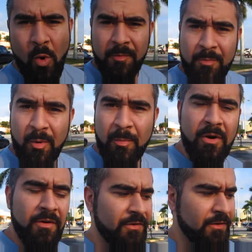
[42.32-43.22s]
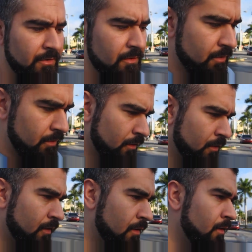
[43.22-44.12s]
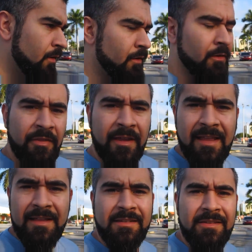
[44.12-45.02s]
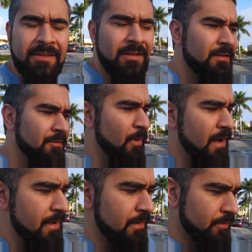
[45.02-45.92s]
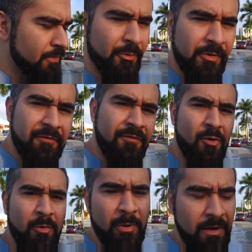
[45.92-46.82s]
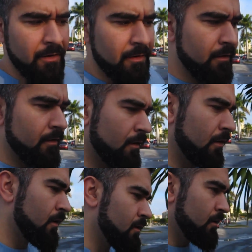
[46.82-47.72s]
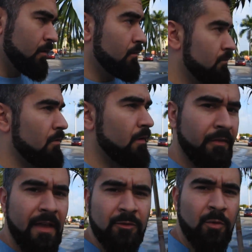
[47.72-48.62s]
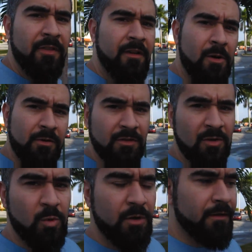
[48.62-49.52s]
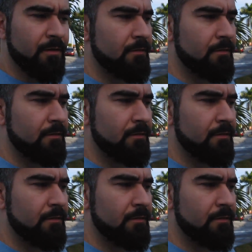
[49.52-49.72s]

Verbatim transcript: one per person, they let these kids buy three and four pair, and that's why they go so quick.